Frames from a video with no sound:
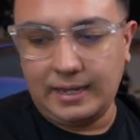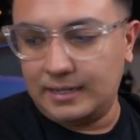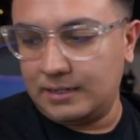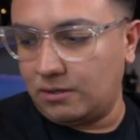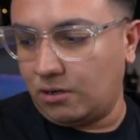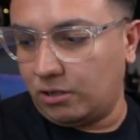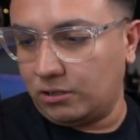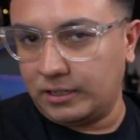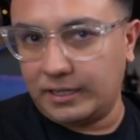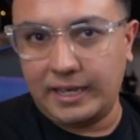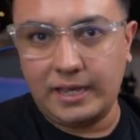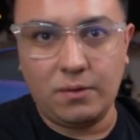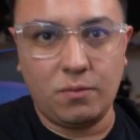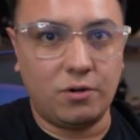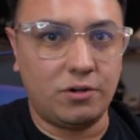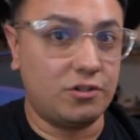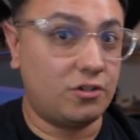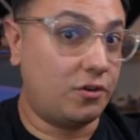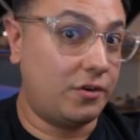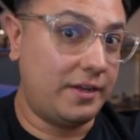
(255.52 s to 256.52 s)
all the
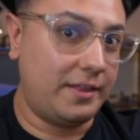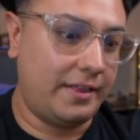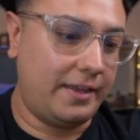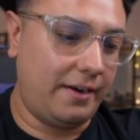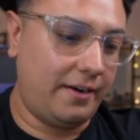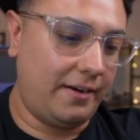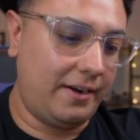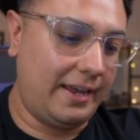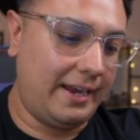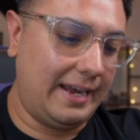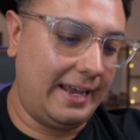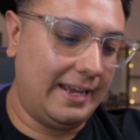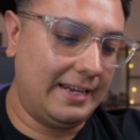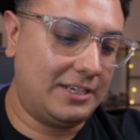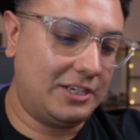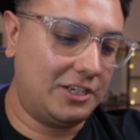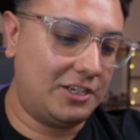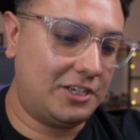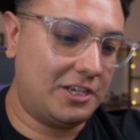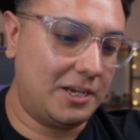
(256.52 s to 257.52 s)
keywords are in there, and
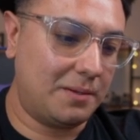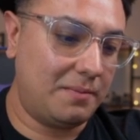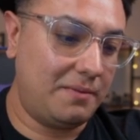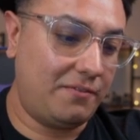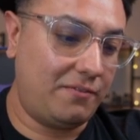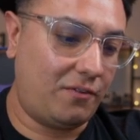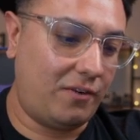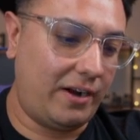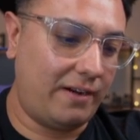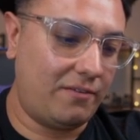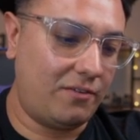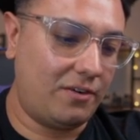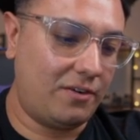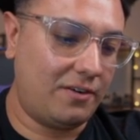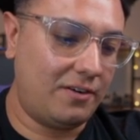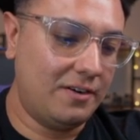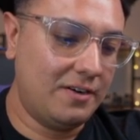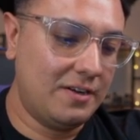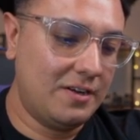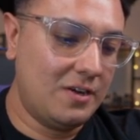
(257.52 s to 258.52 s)
it just took me
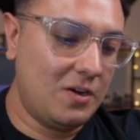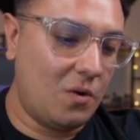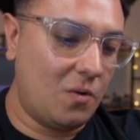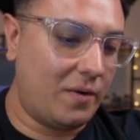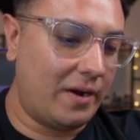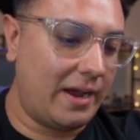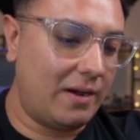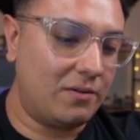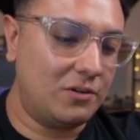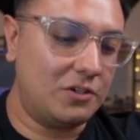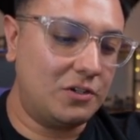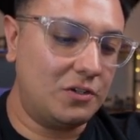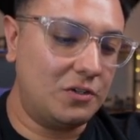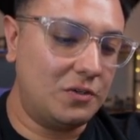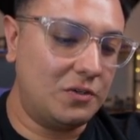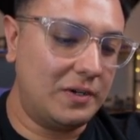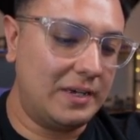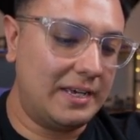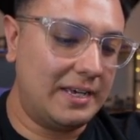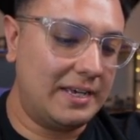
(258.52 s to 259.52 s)
forever. What I would
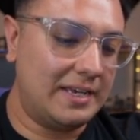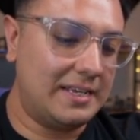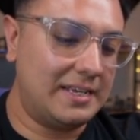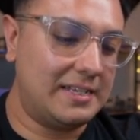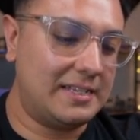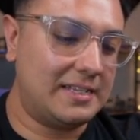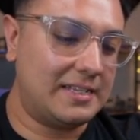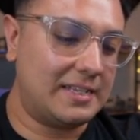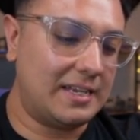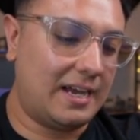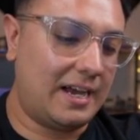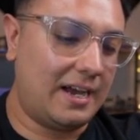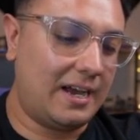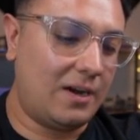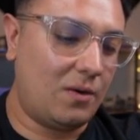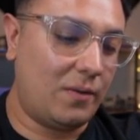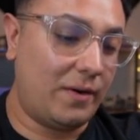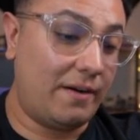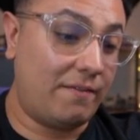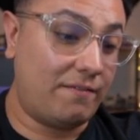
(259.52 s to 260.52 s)
do is
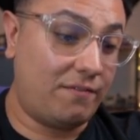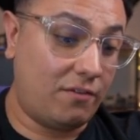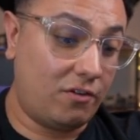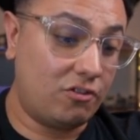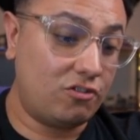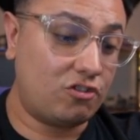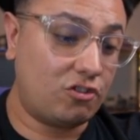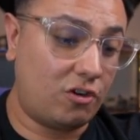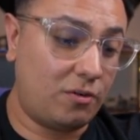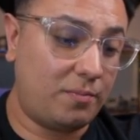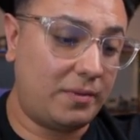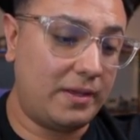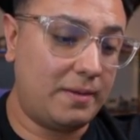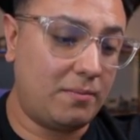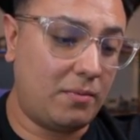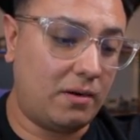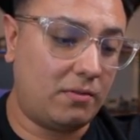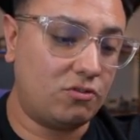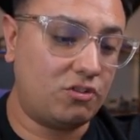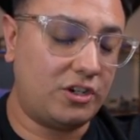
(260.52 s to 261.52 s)
when I first started
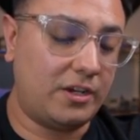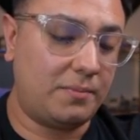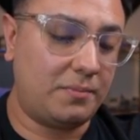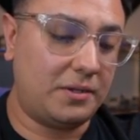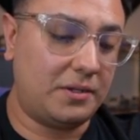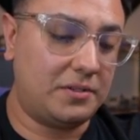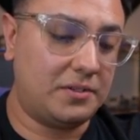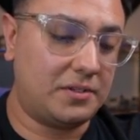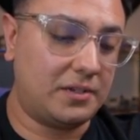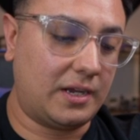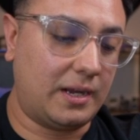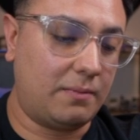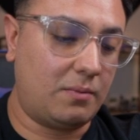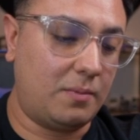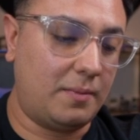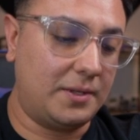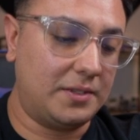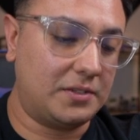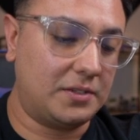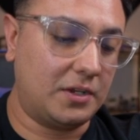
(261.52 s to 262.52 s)
playing Marvel Champions a
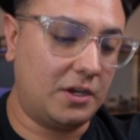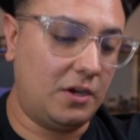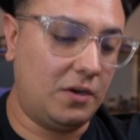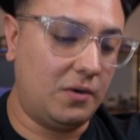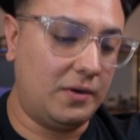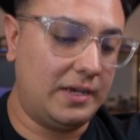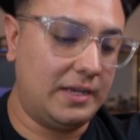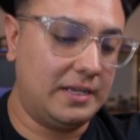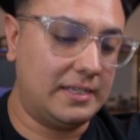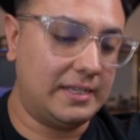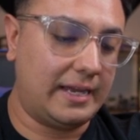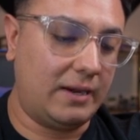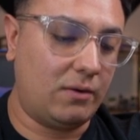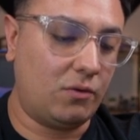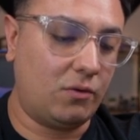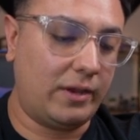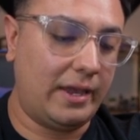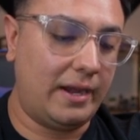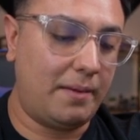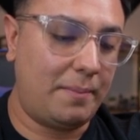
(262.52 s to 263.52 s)
couple months ago, is I
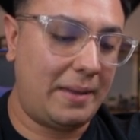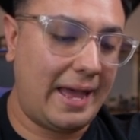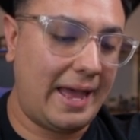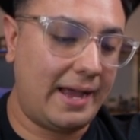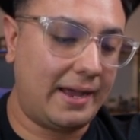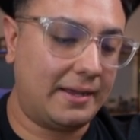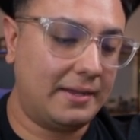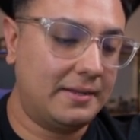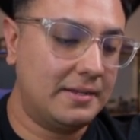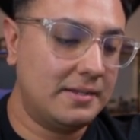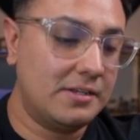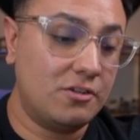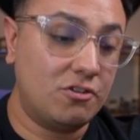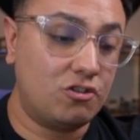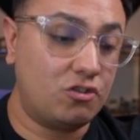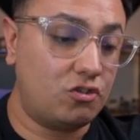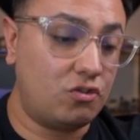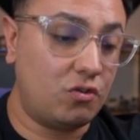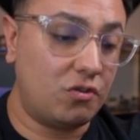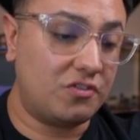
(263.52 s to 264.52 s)
would get a pack,
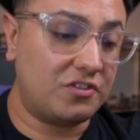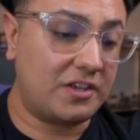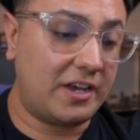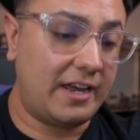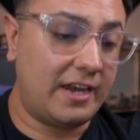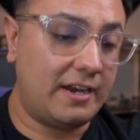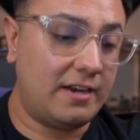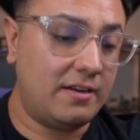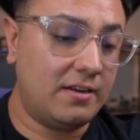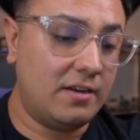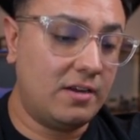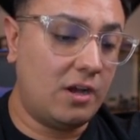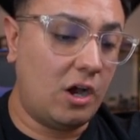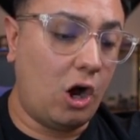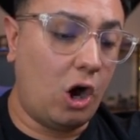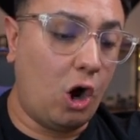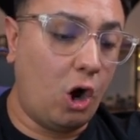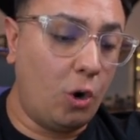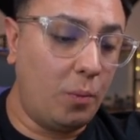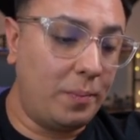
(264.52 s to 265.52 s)
so excited,
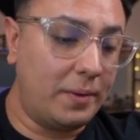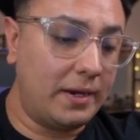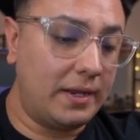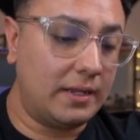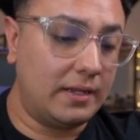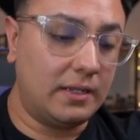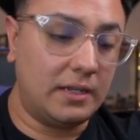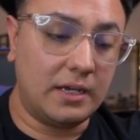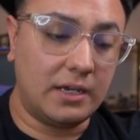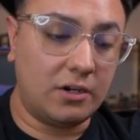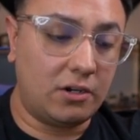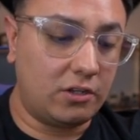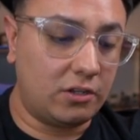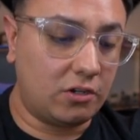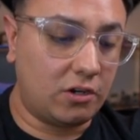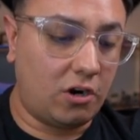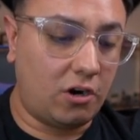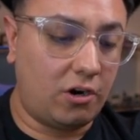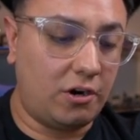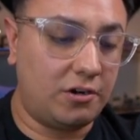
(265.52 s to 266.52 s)
open it, look at all
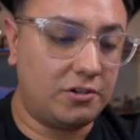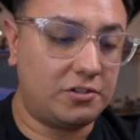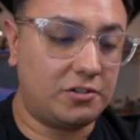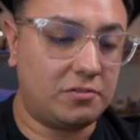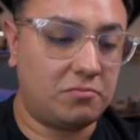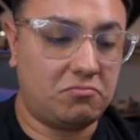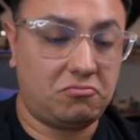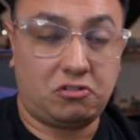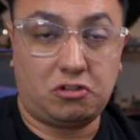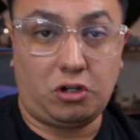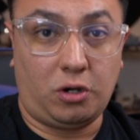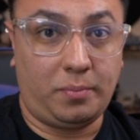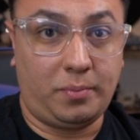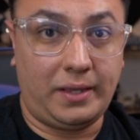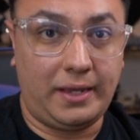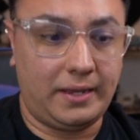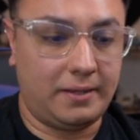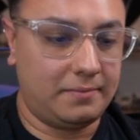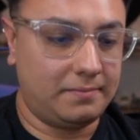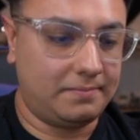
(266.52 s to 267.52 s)
the cards, start
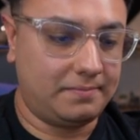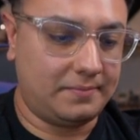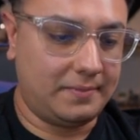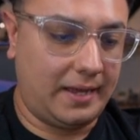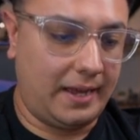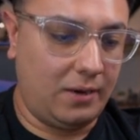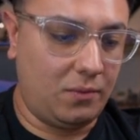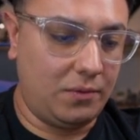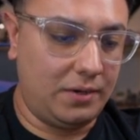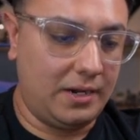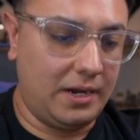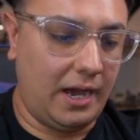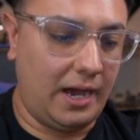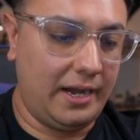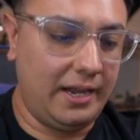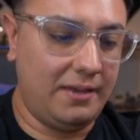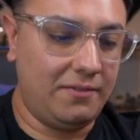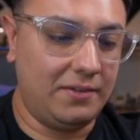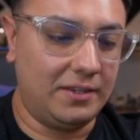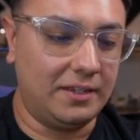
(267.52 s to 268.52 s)
playing. I would
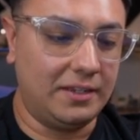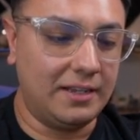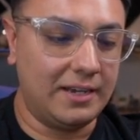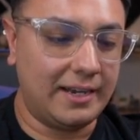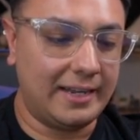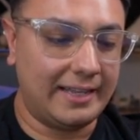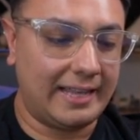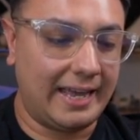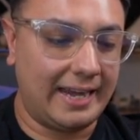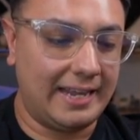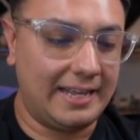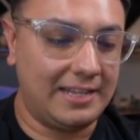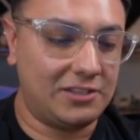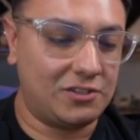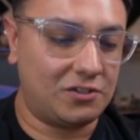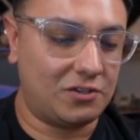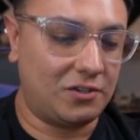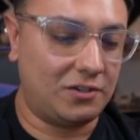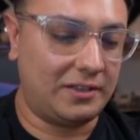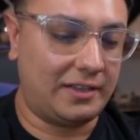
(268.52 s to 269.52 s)
not even look at that
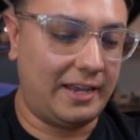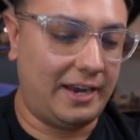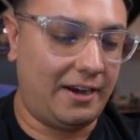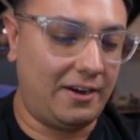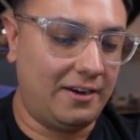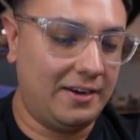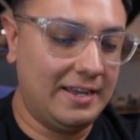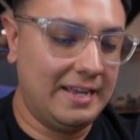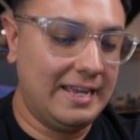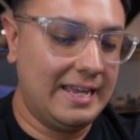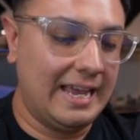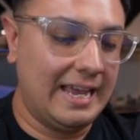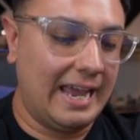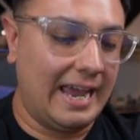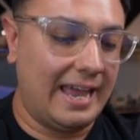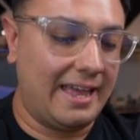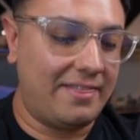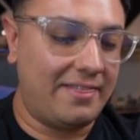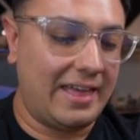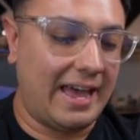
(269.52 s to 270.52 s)
insert there,
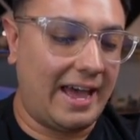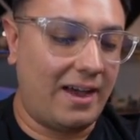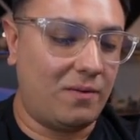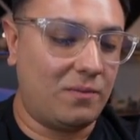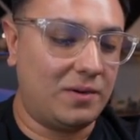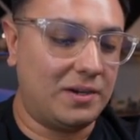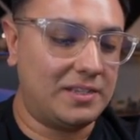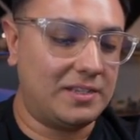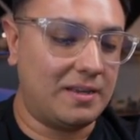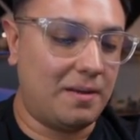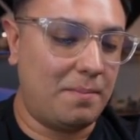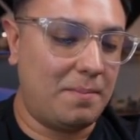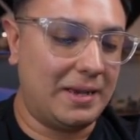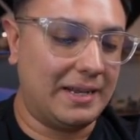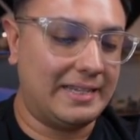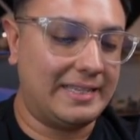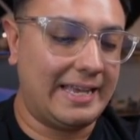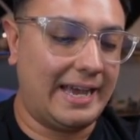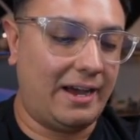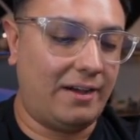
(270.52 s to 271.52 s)
and that was a
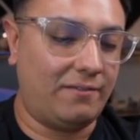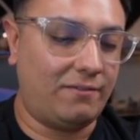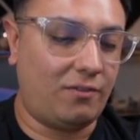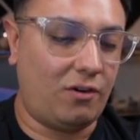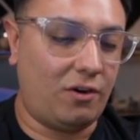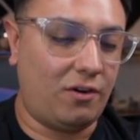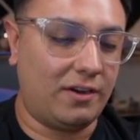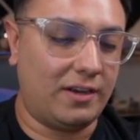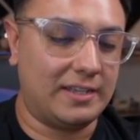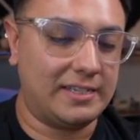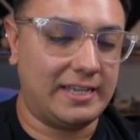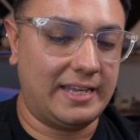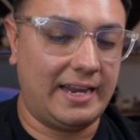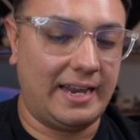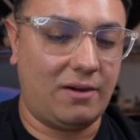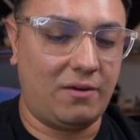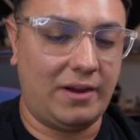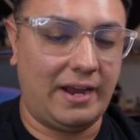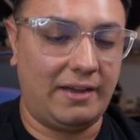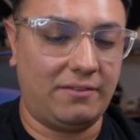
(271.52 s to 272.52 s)
big downfall, because then
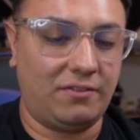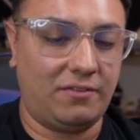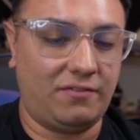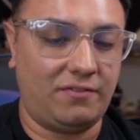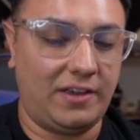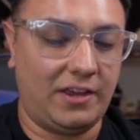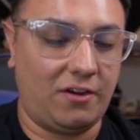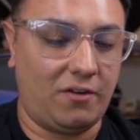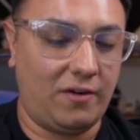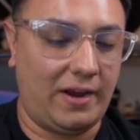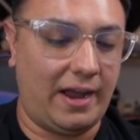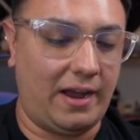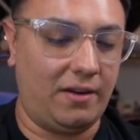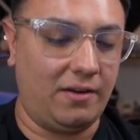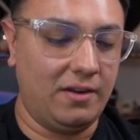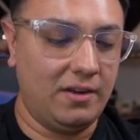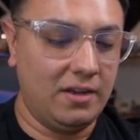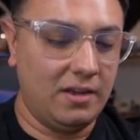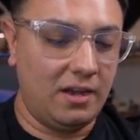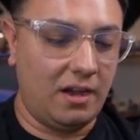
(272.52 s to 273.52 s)
I would have to figure
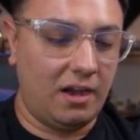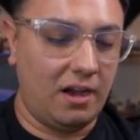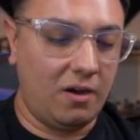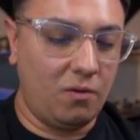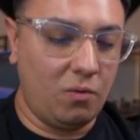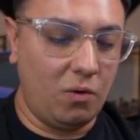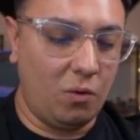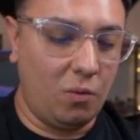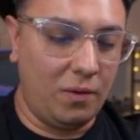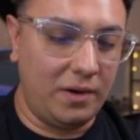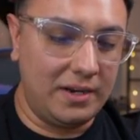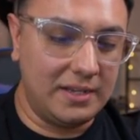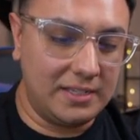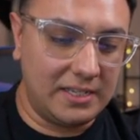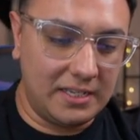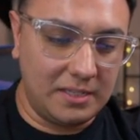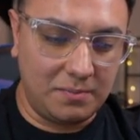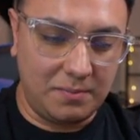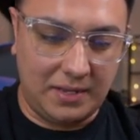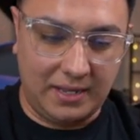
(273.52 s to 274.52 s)
out, well, what does
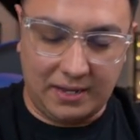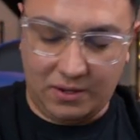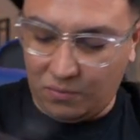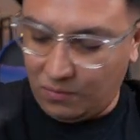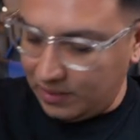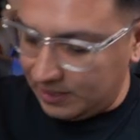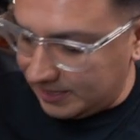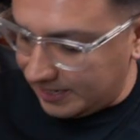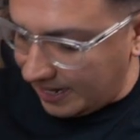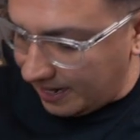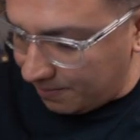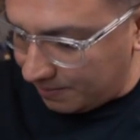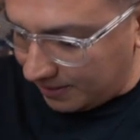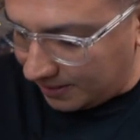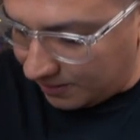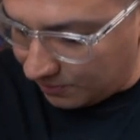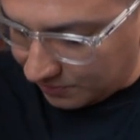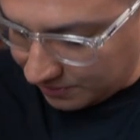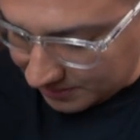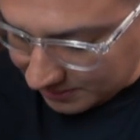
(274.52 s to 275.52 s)
this mean, and what does that
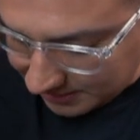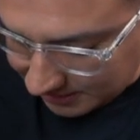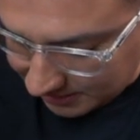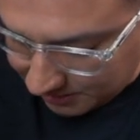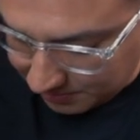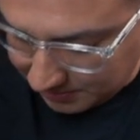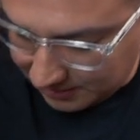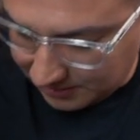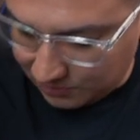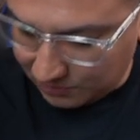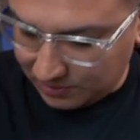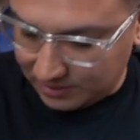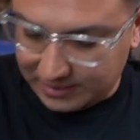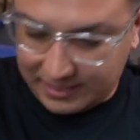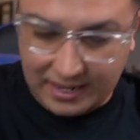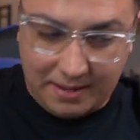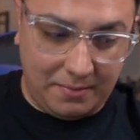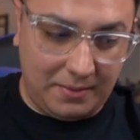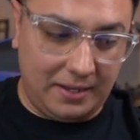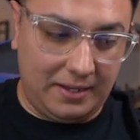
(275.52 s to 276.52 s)
mean, and what does this mean, and what does
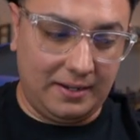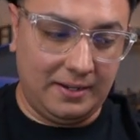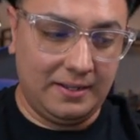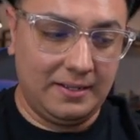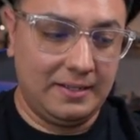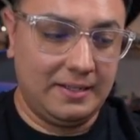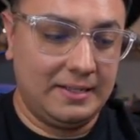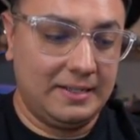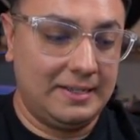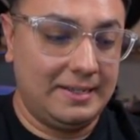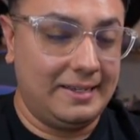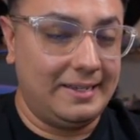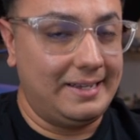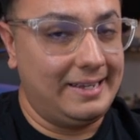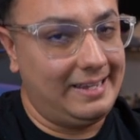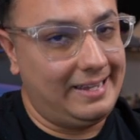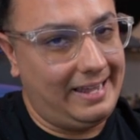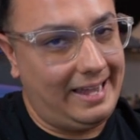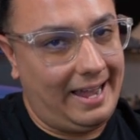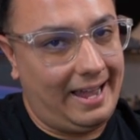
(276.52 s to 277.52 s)
that mean?
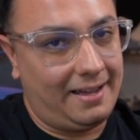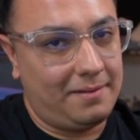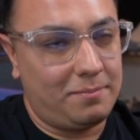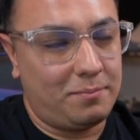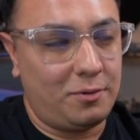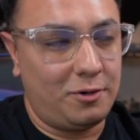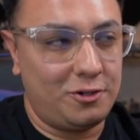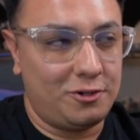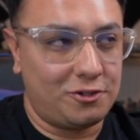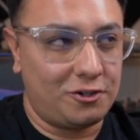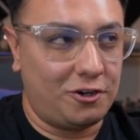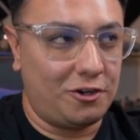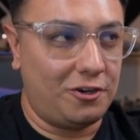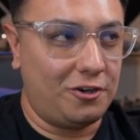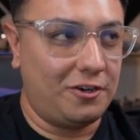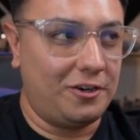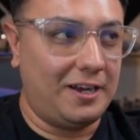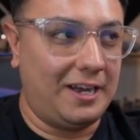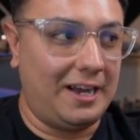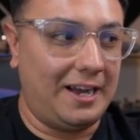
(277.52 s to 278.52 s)
Yeah, pretty
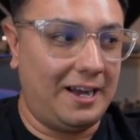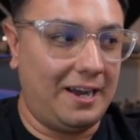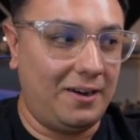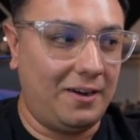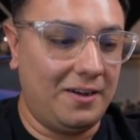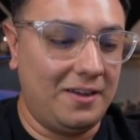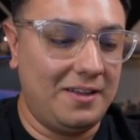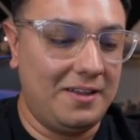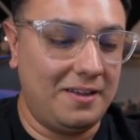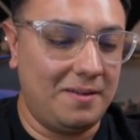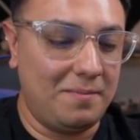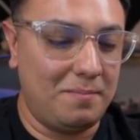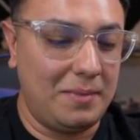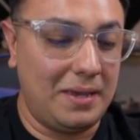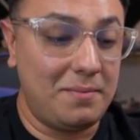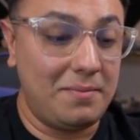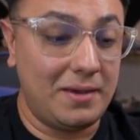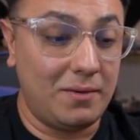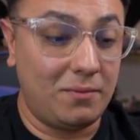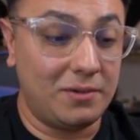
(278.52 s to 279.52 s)
sure,
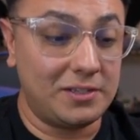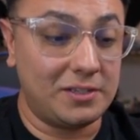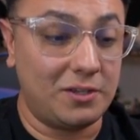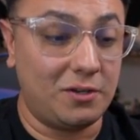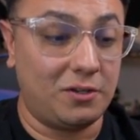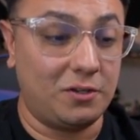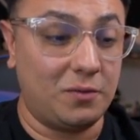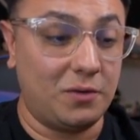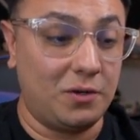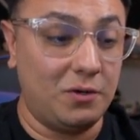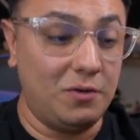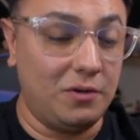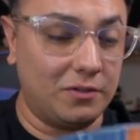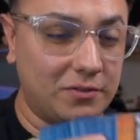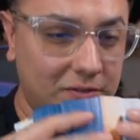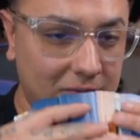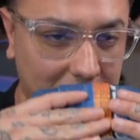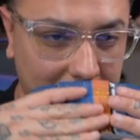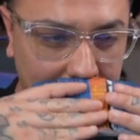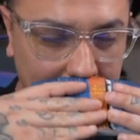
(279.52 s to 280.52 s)
maybe I was the only one, who
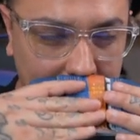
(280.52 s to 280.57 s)
knows?